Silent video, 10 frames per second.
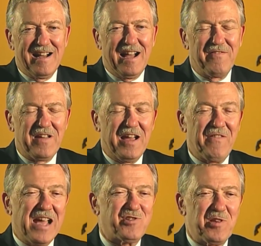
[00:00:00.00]
I've,
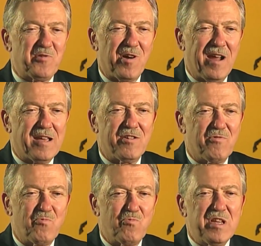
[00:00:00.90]
I've, actually thought I
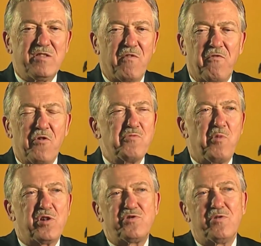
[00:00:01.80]
could read the phone
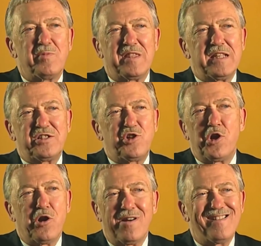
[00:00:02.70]
book to them and they'd
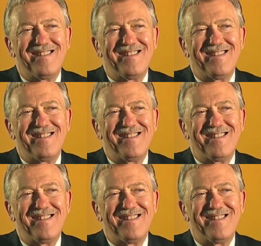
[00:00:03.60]
cheer.